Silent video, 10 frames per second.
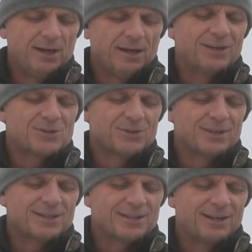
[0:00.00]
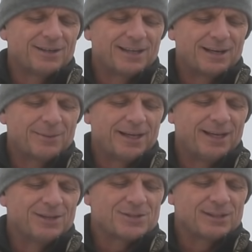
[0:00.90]
I also got tired of getting my
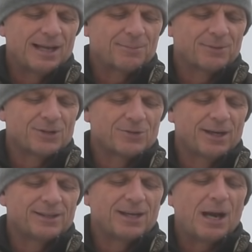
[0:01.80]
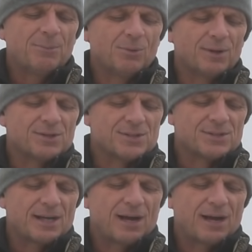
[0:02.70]
hands slapped when I tried to help the witnesses